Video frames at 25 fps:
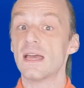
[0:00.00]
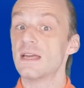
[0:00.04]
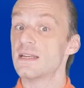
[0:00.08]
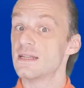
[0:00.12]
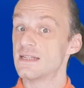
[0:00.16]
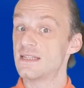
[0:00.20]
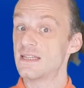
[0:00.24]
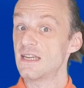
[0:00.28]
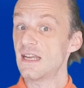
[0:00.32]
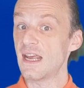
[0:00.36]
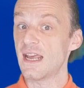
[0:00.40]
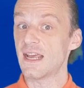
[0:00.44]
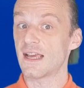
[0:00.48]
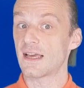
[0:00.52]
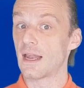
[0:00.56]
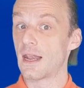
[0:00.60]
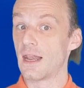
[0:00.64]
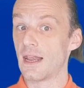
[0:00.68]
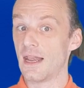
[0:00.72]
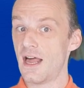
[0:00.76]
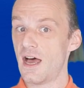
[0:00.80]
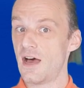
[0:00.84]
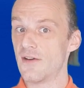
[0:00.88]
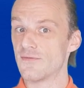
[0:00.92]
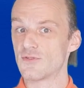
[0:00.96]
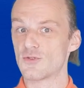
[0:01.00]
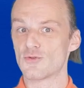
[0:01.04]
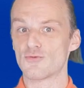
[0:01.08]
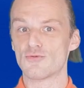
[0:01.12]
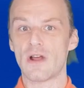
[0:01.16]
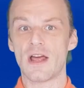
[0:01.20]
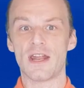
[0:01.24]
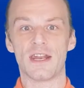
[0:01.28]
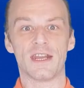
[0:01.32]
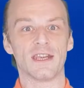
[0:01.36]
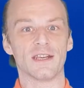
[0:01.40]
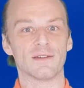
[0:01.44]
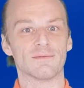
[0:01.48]
Dick loves
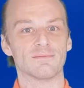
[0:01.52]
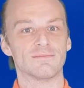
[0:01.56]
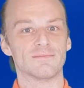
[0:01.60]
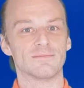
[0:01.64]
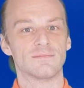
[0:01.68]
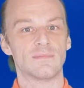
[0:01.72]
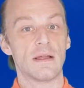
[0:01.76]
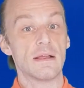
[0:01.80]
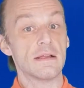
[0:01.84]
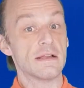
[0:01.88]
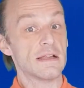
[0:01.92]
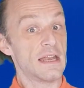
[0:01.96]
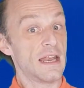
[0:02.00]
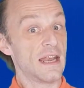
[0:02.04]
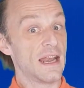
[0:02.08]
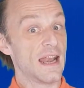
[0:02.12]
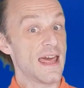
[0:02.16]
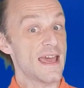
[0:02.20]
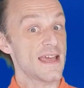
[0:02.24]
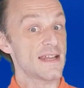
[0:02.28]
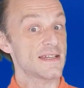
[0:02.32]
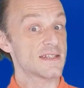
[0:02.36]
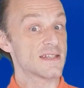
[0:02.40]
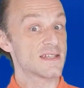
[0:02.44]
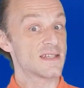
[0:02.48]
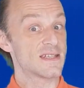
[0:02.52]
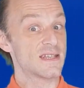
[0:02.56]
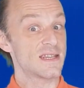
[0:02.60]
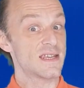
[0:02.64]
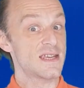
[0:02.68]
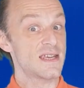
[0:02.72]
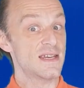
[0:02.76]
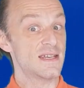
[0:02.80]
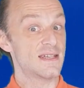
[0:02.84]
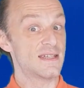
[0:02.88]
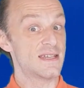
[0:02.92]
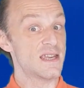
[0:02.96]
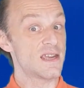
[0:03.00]
running. Let's
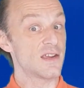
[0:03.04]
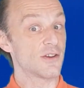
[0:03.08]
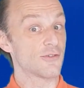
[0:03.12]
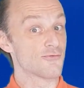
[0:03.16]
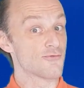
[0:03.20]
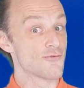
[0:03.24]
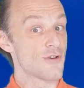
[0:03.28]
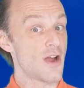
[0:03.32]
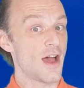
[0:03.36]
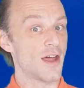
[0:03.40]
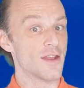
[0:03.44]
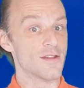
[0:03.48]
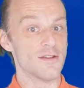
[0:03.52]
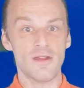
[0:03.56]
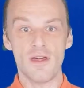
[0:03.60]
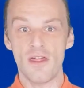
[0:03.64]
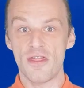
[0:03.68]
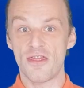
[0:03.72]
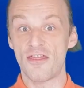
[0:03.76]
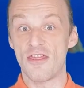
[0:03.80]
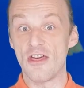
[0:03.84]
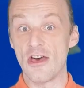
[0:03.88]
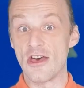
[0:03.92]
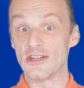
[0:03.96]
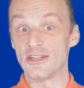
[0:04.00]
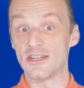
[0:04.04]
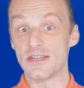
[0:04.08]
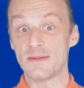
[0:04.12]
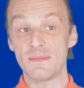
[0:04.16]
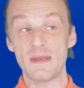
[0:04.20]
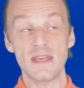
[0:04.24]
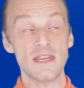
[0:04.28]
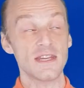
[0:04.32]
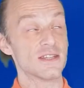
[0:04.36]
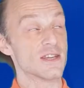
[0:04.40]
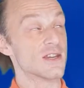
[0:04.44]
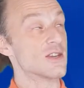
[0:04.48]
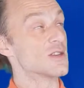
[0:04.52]
see Dick run 30
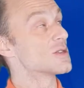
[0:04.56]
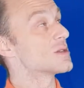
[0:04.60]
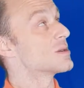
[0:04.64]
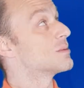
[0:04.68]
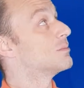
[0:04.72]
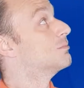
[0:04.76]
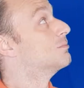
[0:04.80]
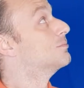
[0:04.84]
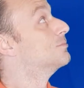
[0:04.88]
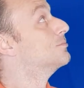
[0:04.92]
meters.